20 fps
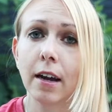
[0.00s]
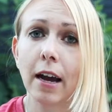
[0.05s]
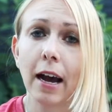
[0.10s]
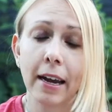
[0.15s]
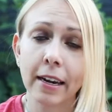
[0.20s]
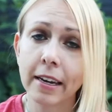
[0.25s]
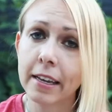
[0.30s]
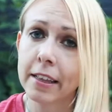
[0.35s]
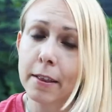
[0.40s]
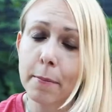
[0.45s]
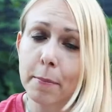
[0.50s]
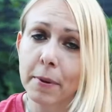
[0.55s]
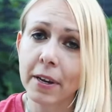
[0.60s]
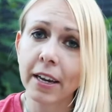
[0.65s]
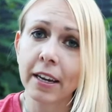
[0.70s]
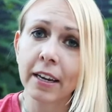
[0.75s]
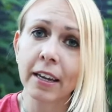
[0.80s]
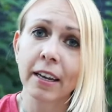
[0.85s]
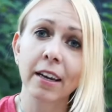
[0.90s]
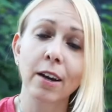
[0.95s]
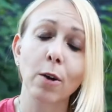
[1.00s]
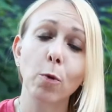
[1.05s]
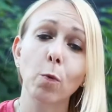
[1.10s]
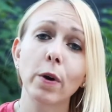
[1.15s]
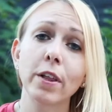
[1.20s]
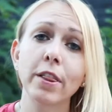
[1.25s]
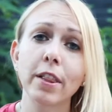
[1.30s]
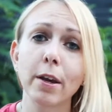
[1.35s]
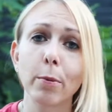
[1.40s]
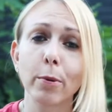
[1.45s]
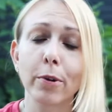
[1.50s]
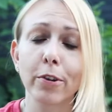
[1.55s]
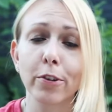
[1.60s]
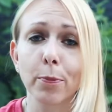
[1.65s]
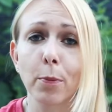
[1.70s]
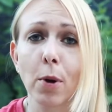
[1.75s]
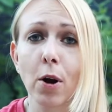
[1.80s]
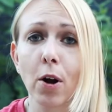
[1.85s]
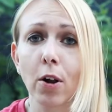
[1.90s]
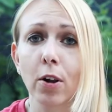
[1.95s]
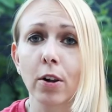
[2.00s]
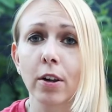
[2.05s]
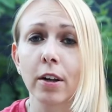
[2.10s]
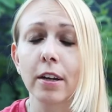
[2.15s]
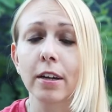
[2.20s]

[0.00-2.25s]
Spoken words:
And in the beginning, when they were small,